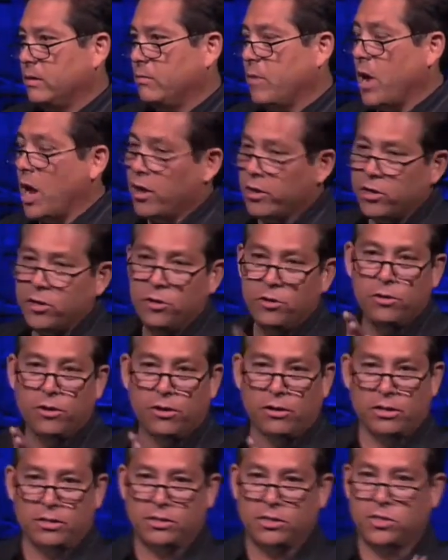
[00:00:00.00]
Wow, you
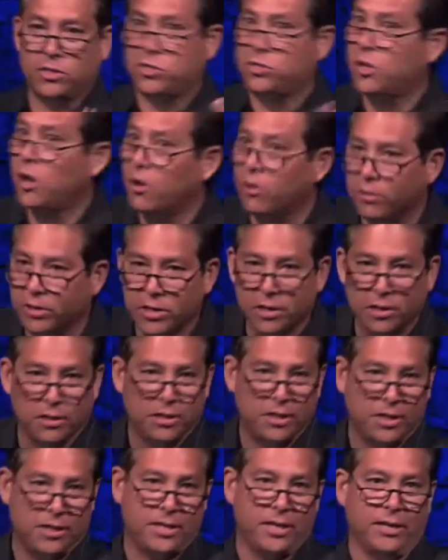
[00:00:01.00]
are so good
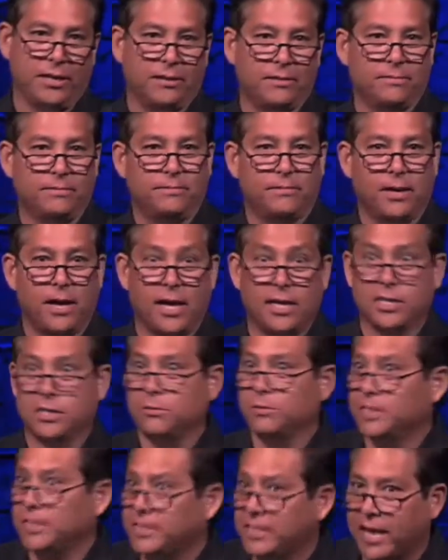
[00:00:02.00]
looking. I just
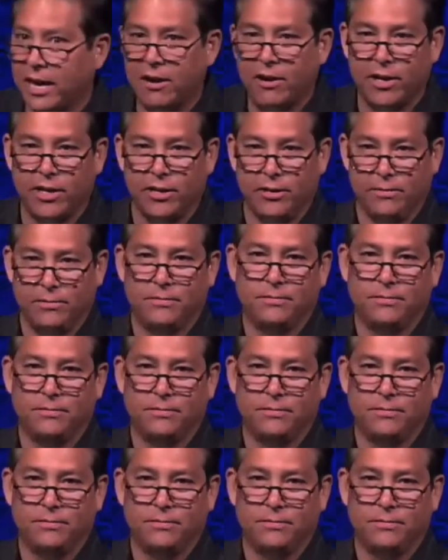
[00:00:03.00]
want to stare at you.